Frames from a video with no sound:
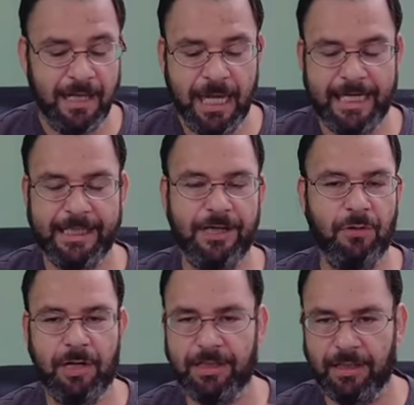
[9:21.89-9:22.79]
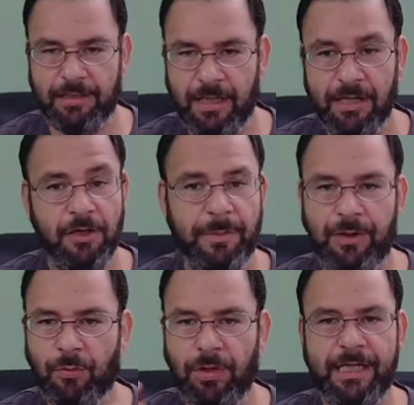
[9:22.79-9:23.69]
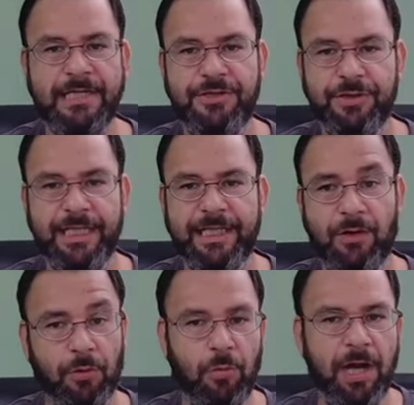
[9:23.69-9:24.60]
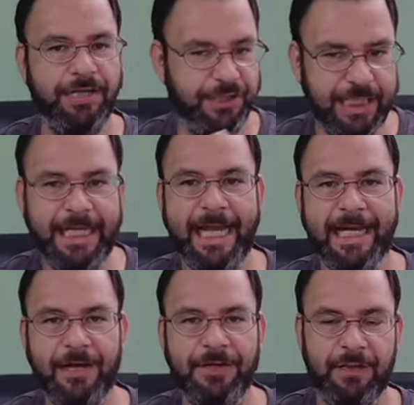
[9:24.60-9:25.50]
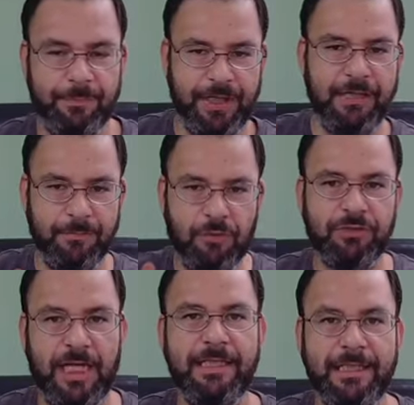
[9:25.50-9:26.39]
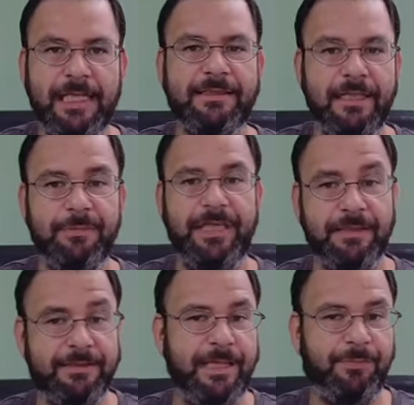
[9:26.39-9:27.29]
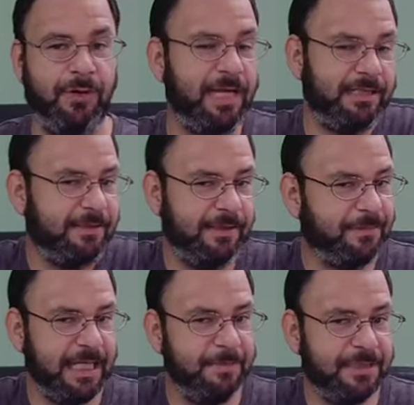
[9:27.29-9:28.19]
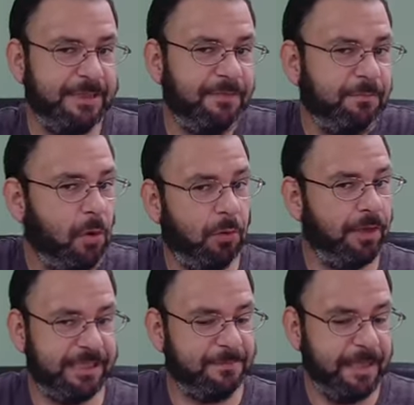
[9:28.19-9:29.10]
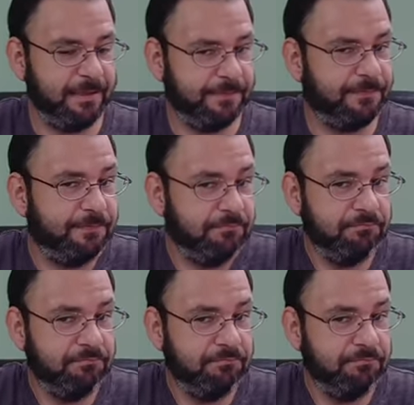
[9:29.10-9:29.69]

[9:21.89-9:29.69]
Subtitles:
And I can go on and on. No matter what it is you need or want, you can get it out here, but most likely it's going to be the same price and sometimes even more expensive.